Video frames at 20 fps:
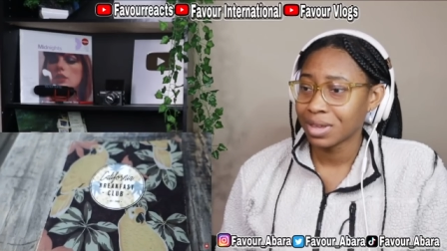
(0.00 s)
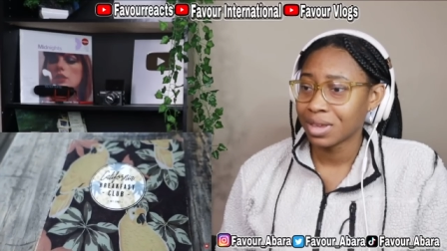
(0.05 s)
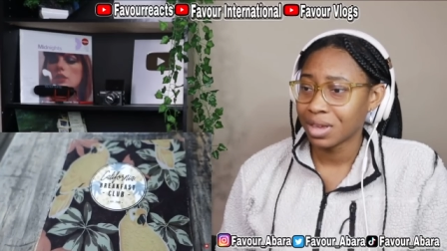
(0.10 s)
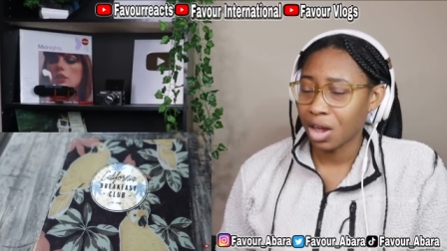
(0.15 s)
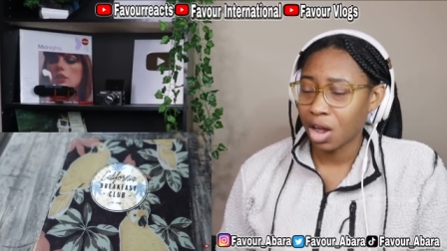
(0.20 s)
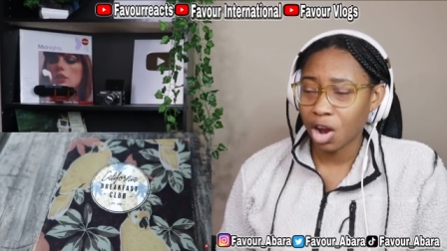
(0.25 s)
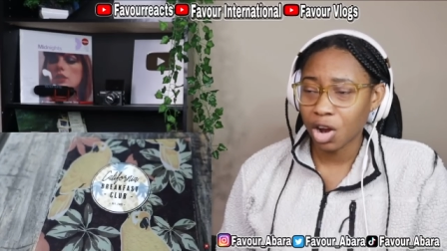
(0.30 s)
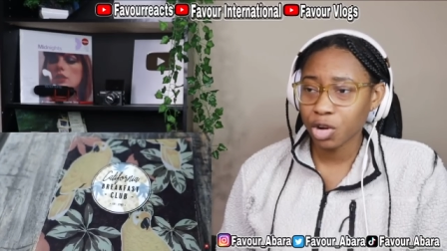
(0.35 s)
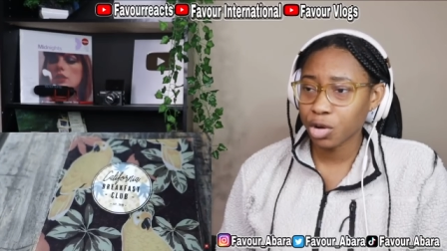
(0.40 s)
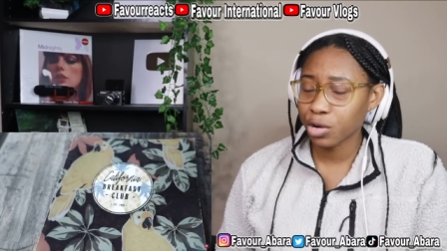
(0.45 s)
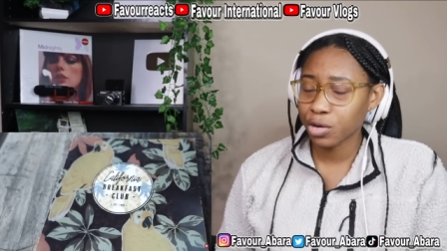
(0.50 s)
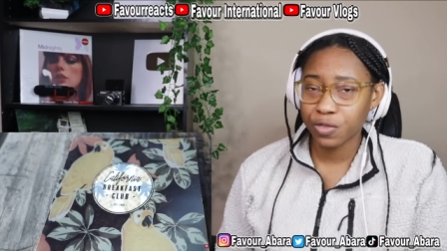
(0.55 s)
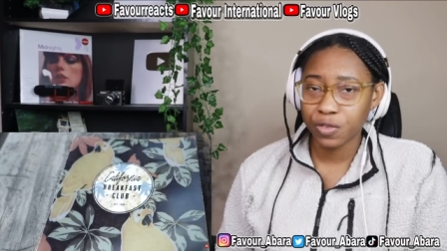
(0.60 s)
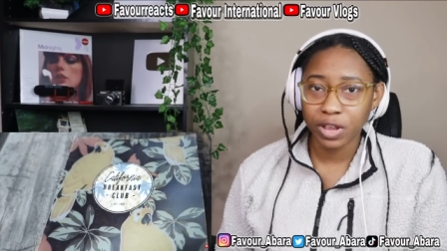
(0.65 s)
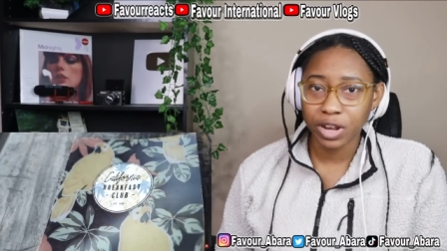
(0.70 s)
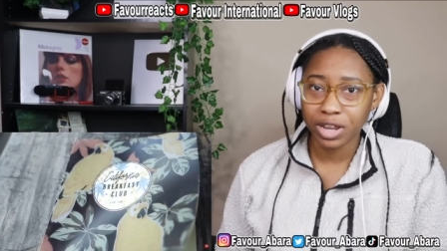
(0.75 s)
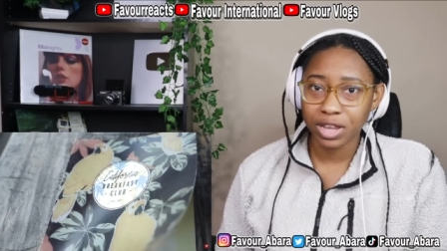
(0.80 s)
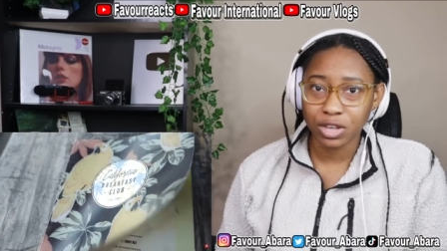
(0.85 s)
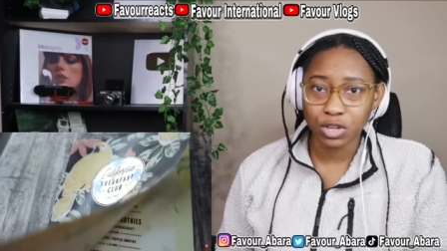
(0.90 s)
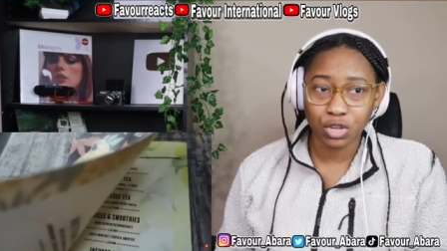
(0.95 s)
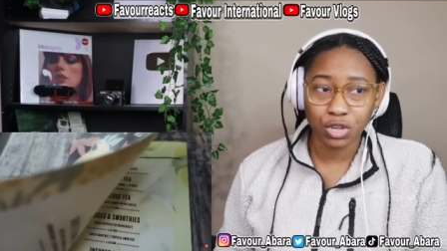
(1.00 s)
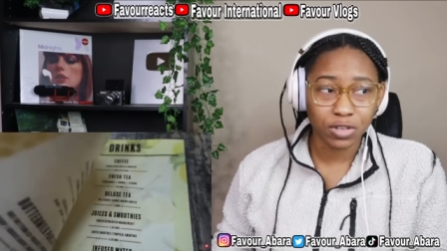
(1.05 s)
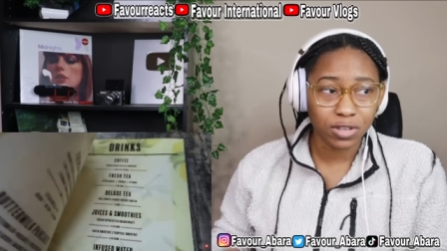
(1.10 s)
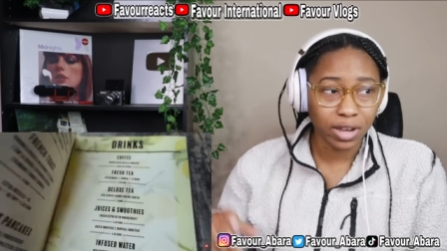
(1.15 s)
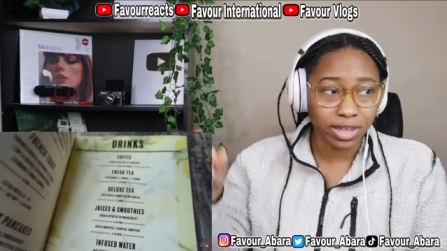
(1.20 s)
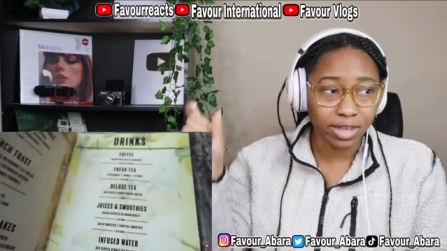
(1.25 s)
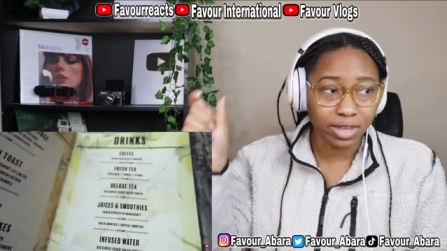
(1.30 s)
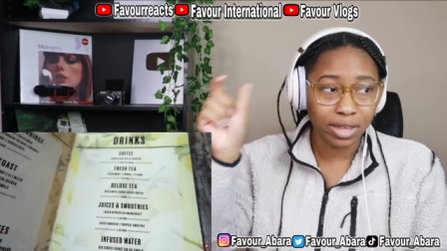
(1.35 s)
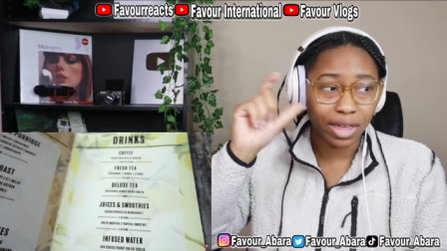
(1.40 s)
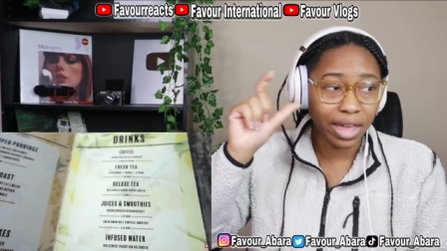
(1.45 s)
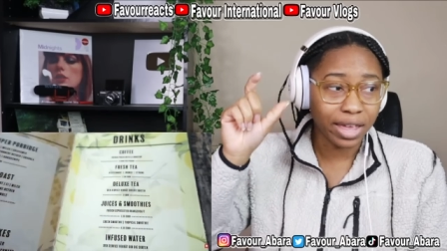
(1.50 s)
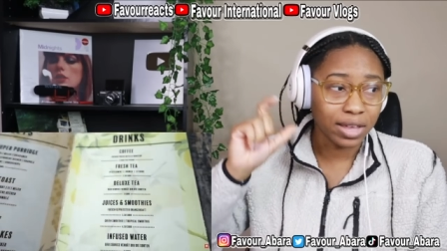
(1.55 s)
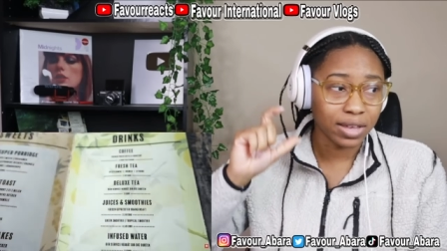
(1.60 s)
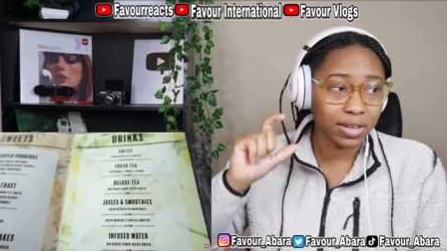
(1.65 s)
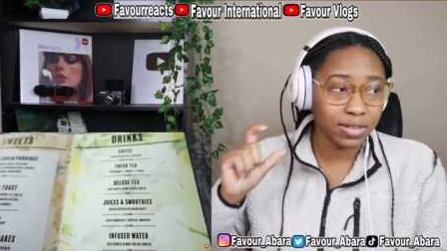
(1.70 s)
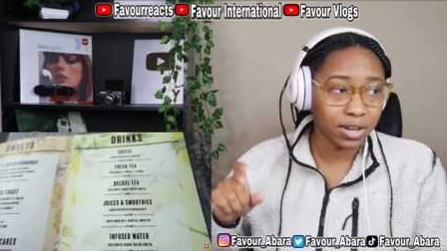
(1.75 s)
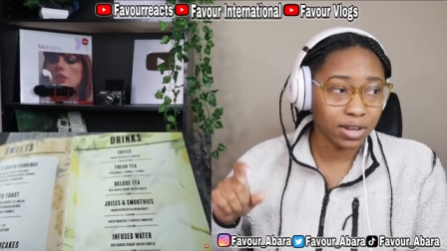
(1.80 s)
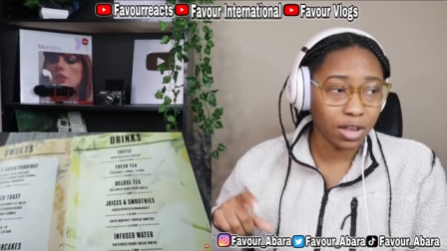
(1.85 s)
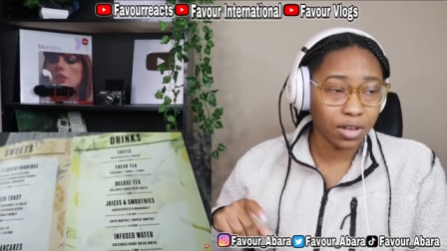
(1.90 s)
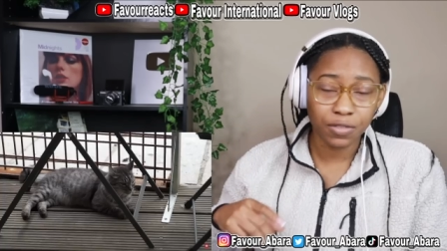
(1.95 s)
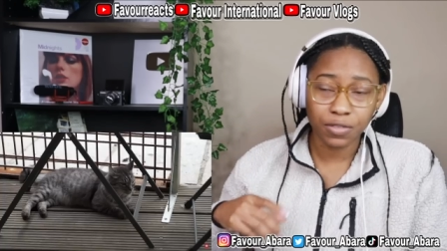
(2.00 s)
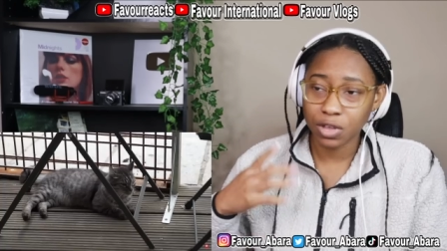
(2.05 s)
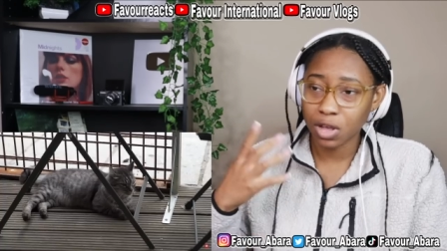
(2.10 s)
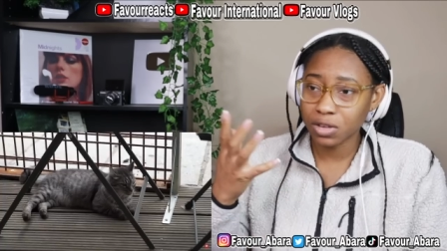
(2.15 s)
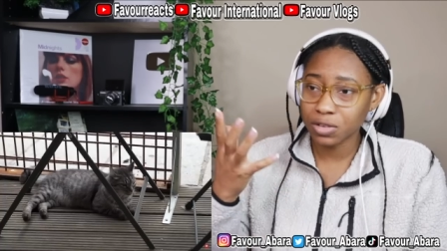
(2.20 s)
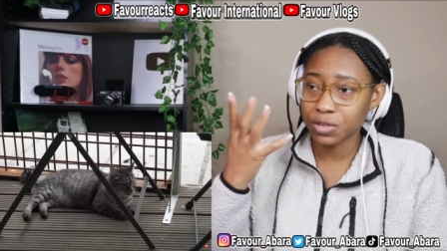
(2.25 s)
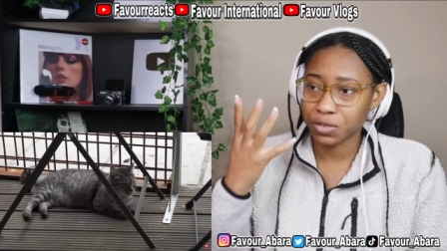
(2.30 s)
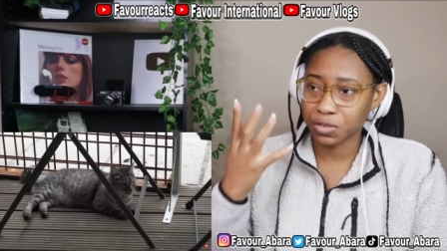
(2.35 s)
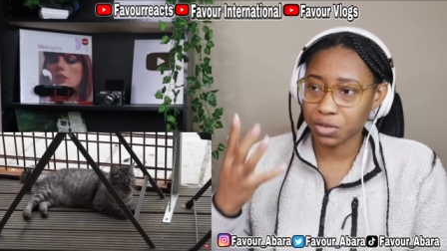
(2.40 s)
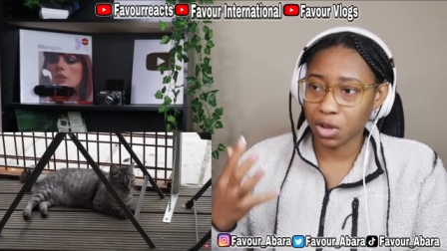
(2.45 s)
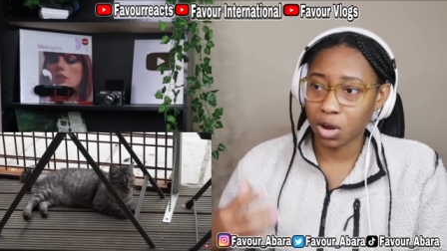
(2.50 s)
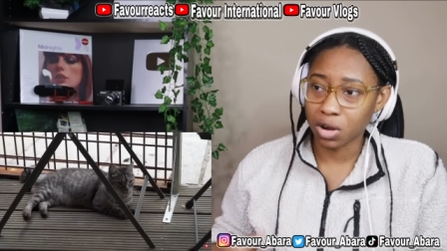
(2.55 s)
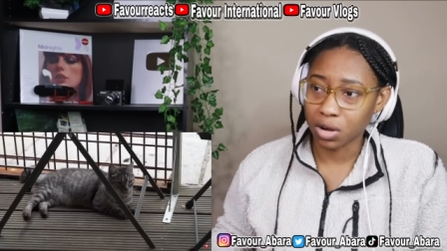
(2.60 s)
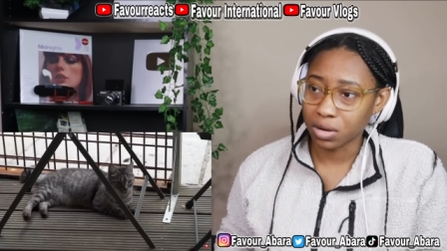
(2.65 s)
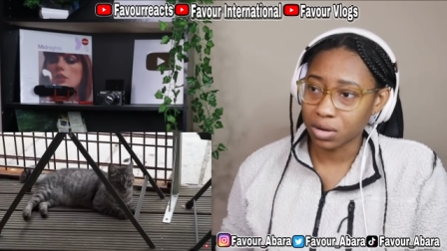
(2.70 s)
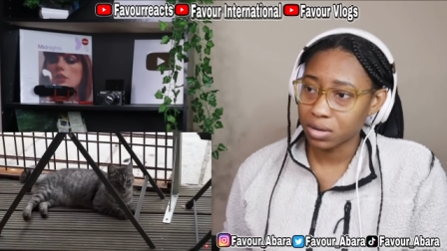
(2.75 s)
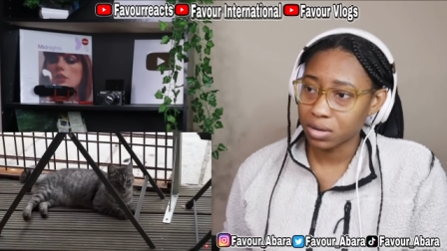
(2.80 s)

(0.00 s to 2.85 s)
Our graffiti is just like gang stuff. Y'all's is art.